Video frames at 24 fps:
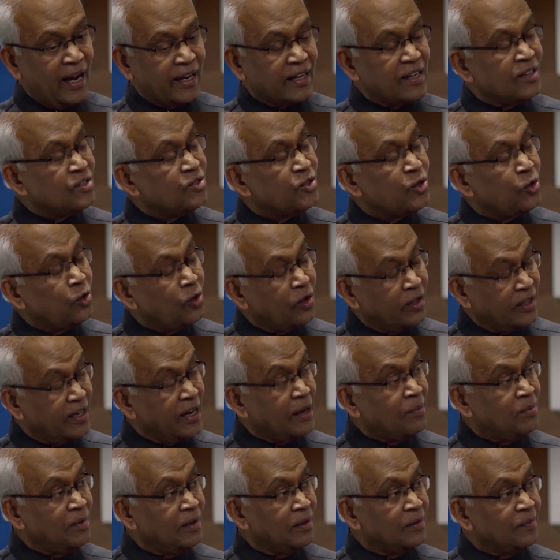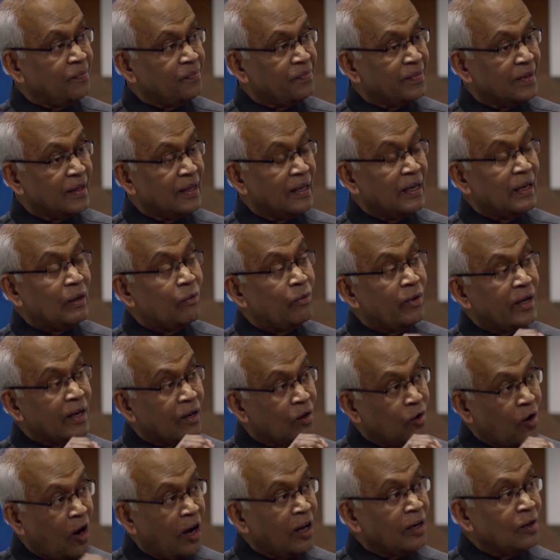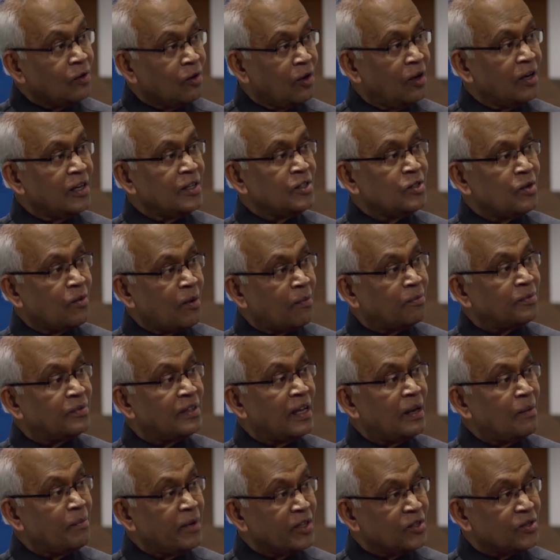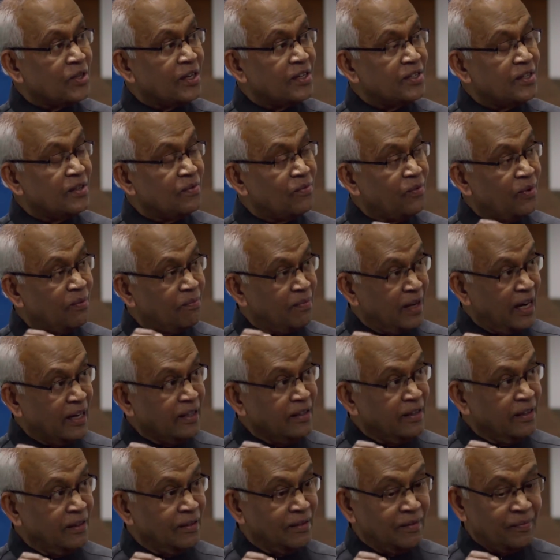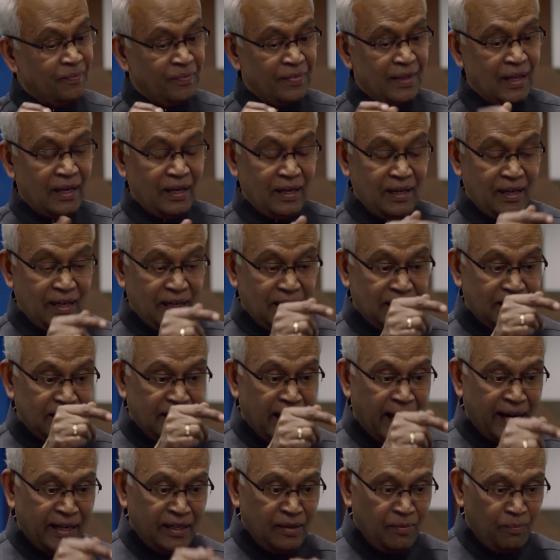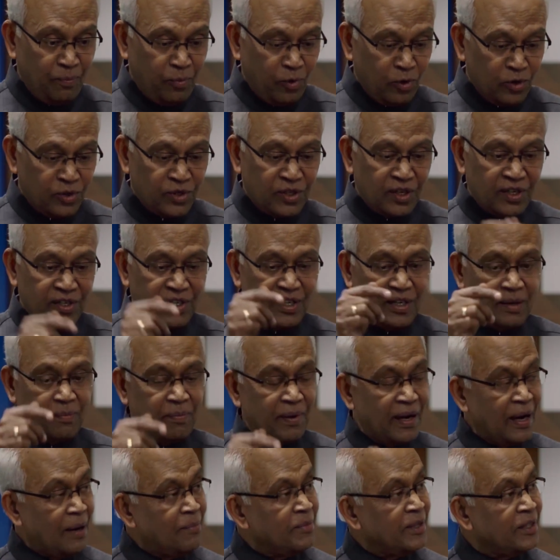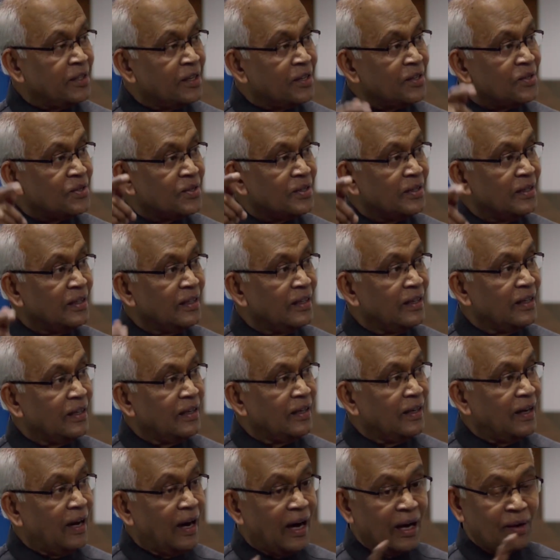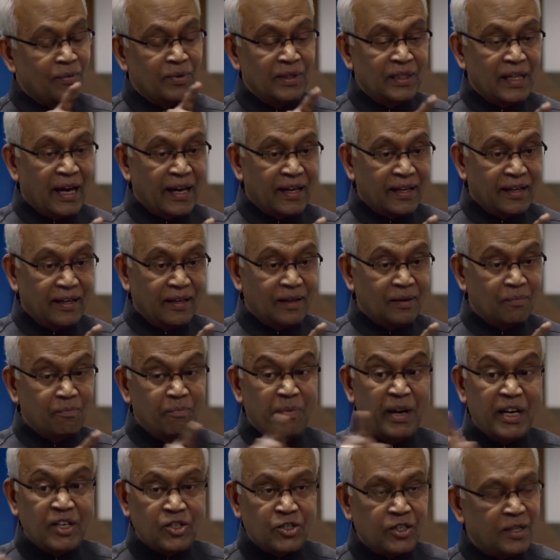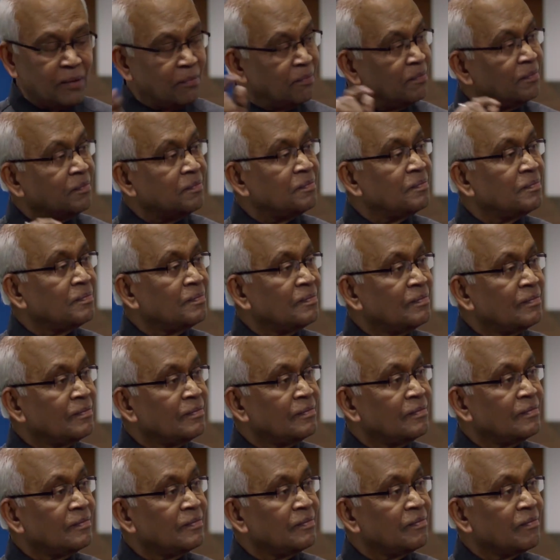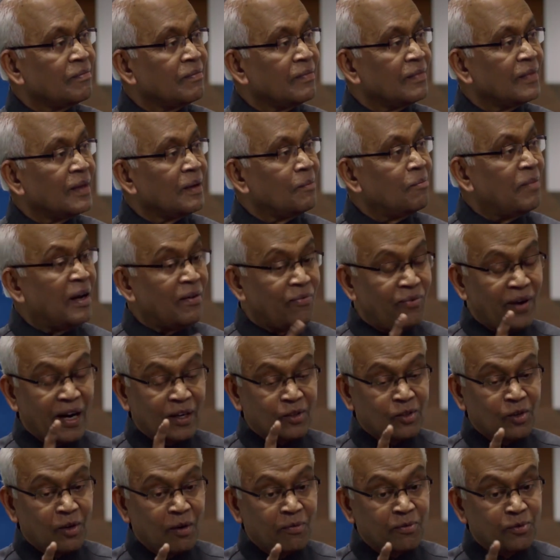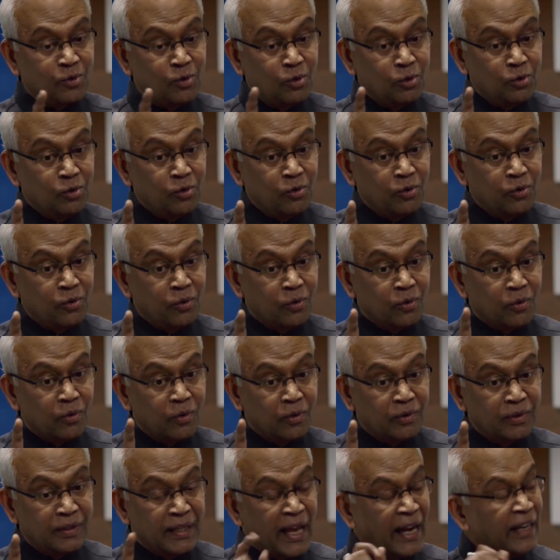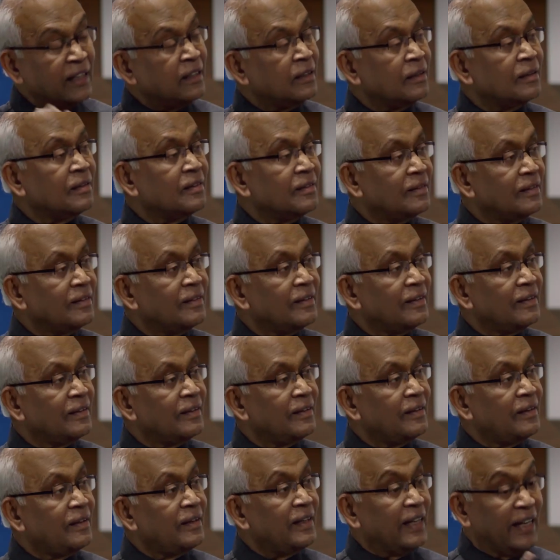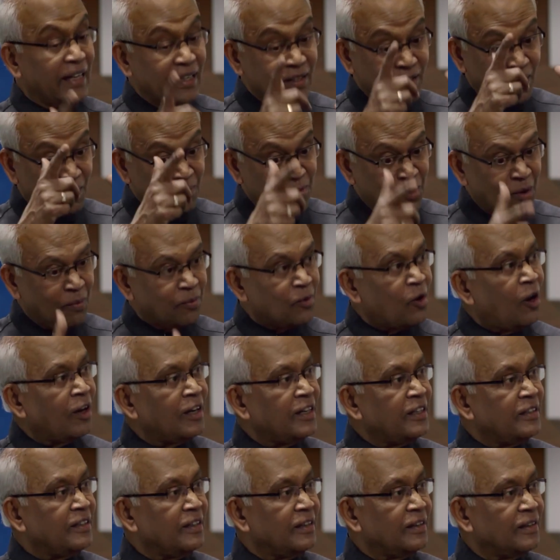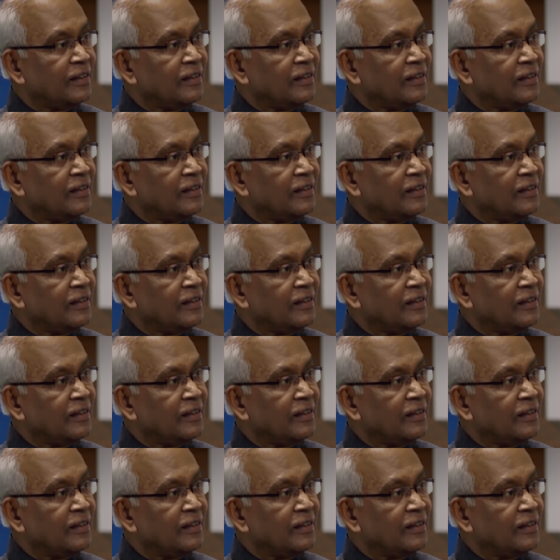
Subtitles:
I can show you a table where Royal College of Ophthalmic Surgeons from London, 9 post-surgery parameters, Arvind Eye Care beats them by a factor of 2 to 9 in terms of quality.